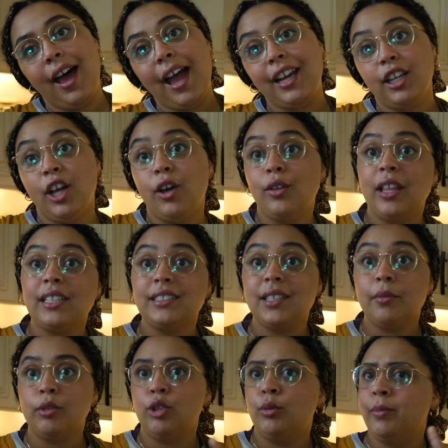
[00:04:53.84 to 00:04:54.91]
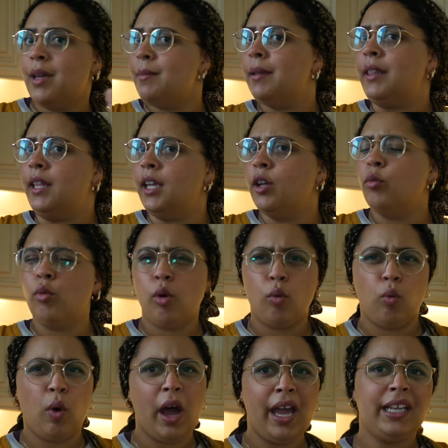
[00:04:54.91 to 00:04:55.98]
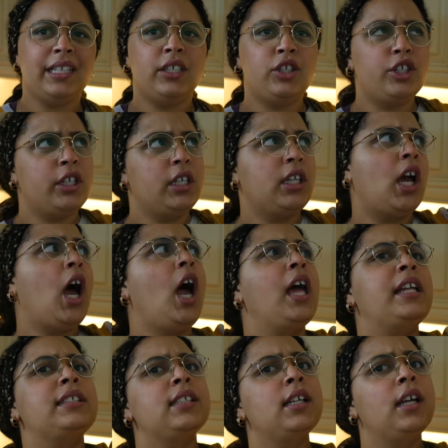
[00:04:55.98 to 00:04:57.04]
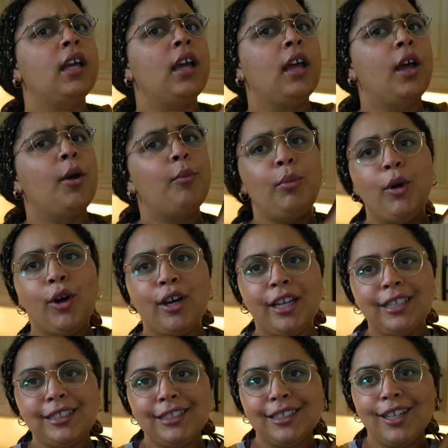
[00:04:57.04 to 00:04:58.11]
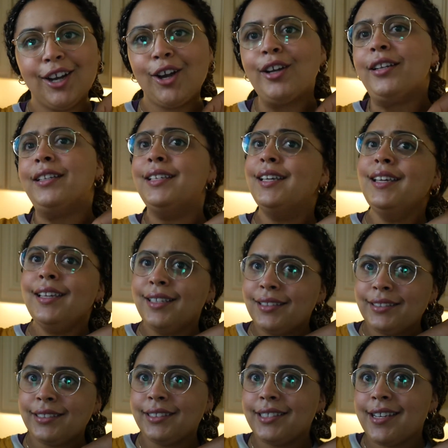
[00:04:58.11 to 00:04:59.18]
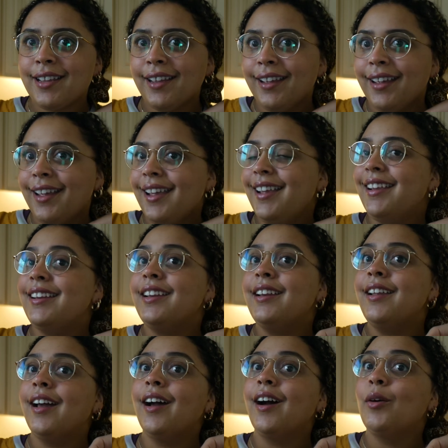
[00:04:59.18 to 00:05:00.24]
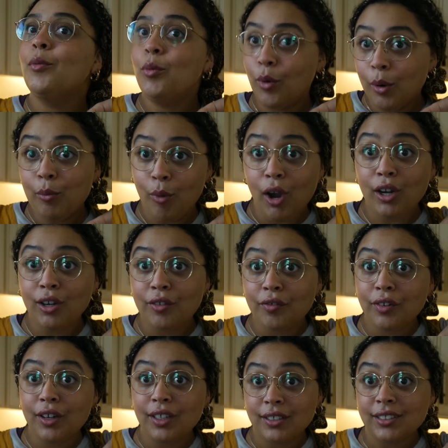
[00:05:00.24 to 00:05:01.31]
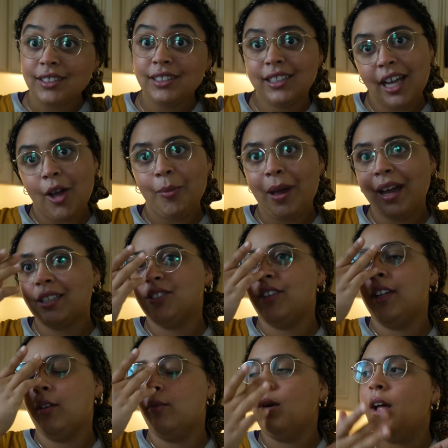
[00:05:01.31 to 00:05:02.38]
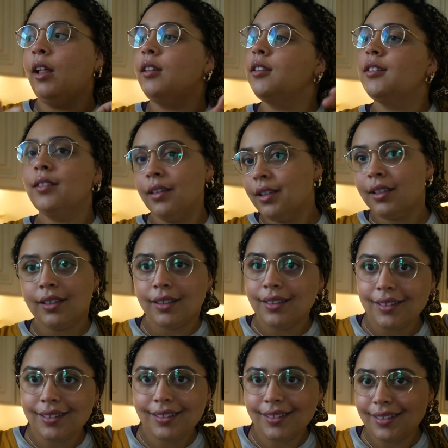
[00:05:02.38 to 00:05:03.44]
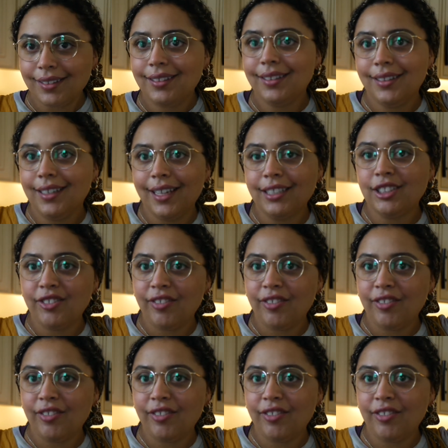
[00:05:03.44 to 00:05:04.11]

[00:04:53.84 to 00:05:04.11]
I know that some of you may be thinking, well, why did she not put her yeast in warm water first to help activate it. Well, it's